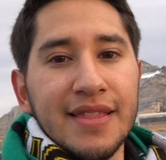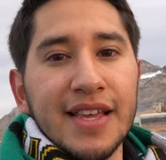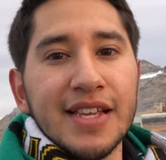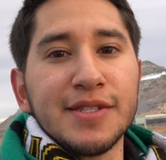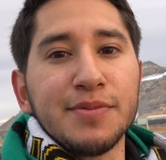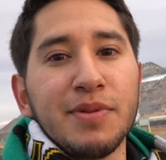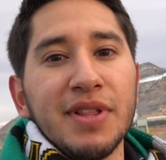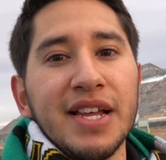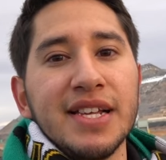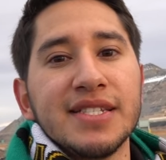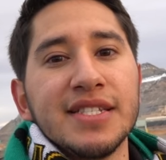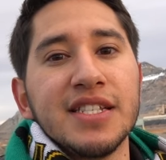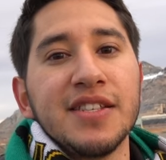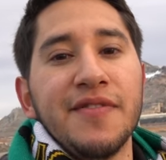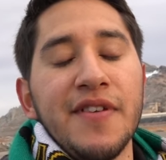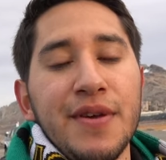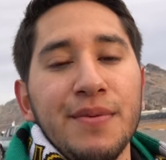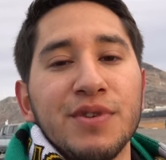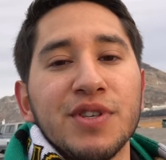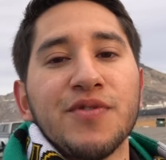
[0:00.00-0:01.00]
This place is
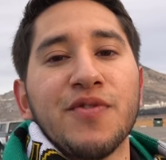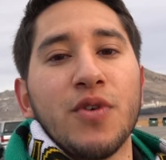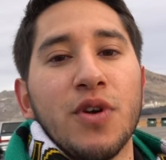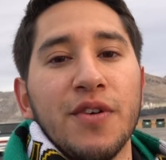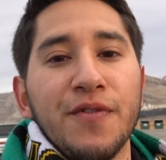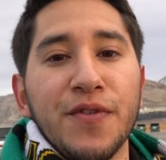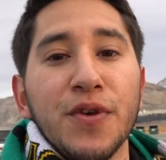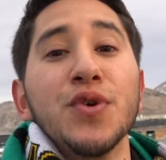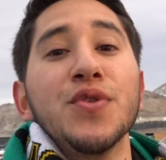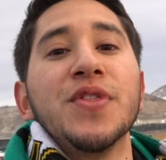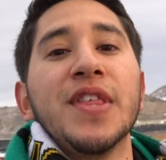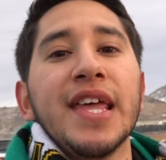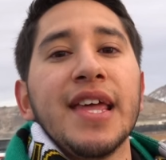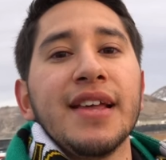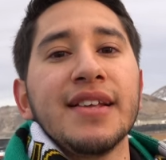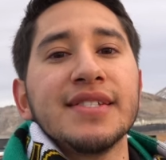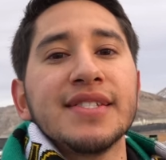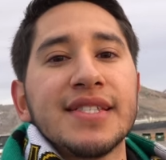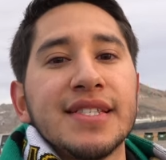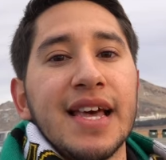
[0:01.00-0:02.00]
famous for a few
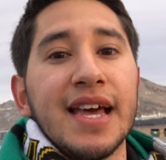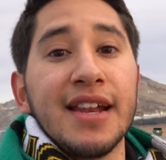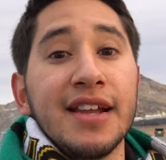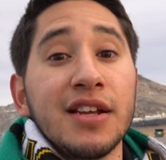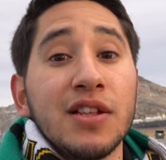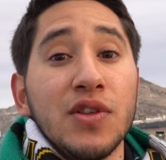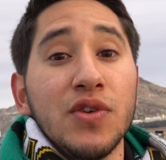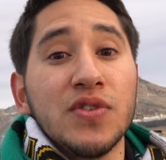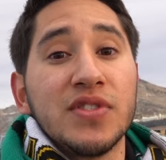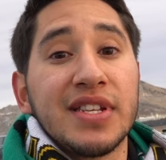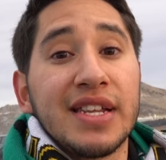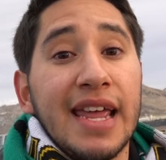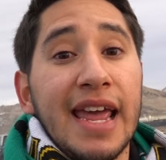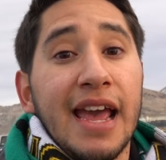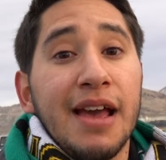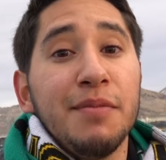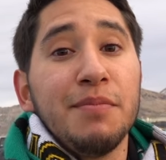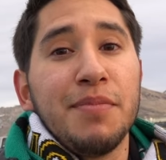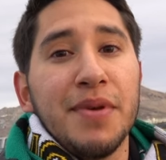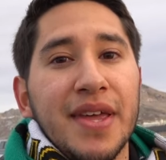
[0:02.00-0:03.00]
things. That includes
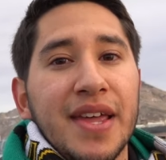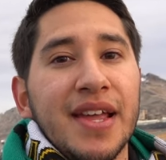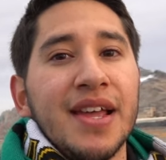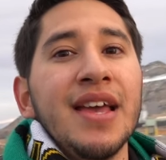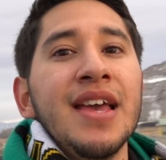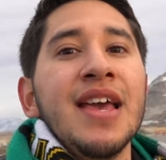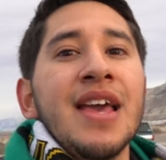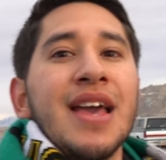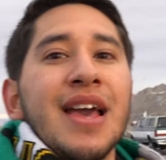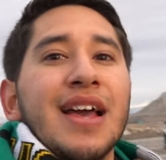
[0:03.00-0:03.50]
camping.